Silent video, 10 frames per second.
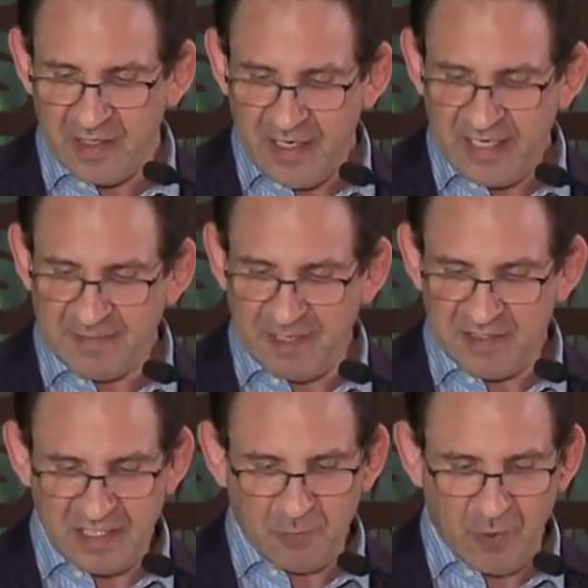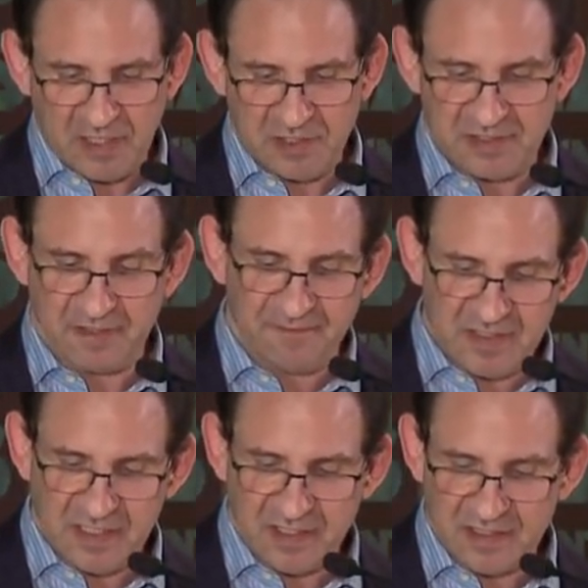It's about deep questions in
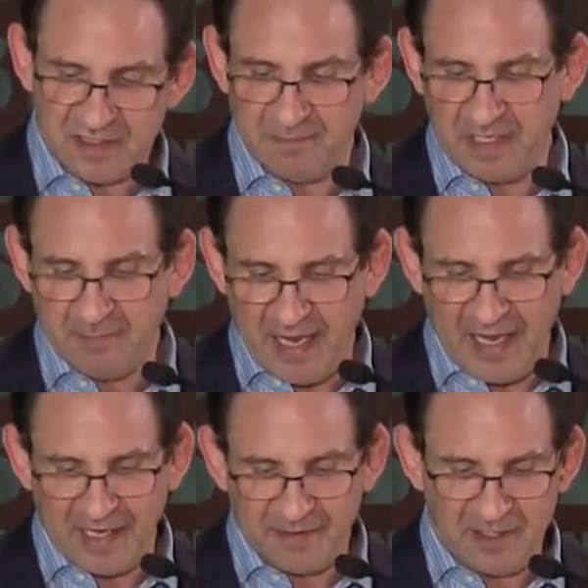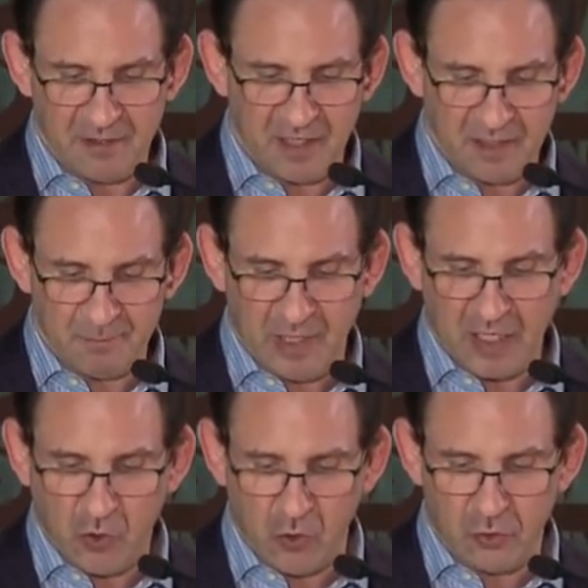physics, the Big Bang theory,
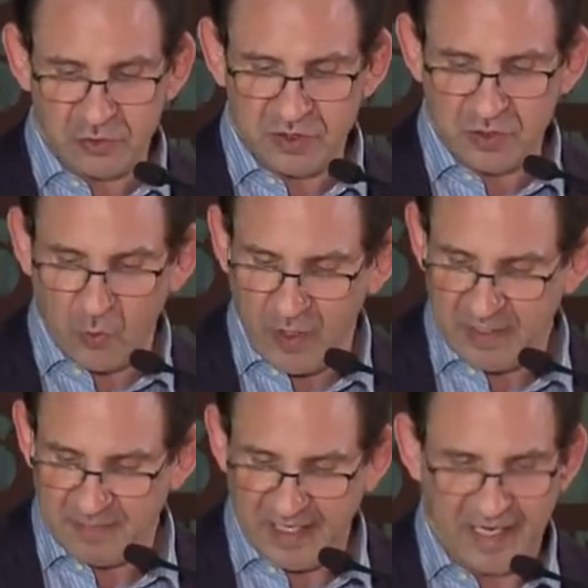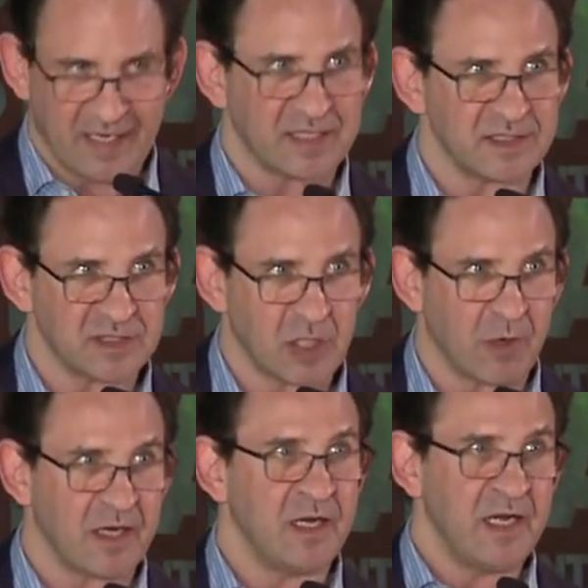black holes, quantum mechanics, and so
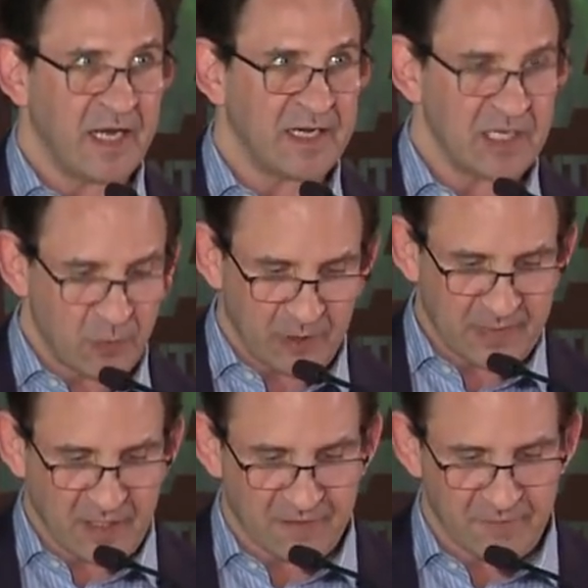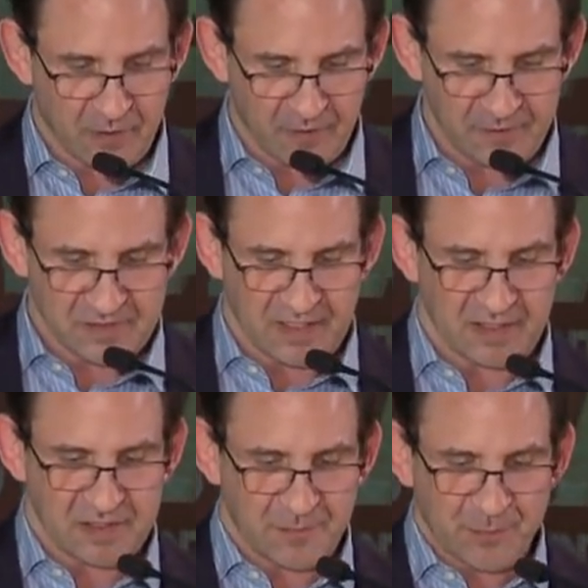on. And he will be covering all those things.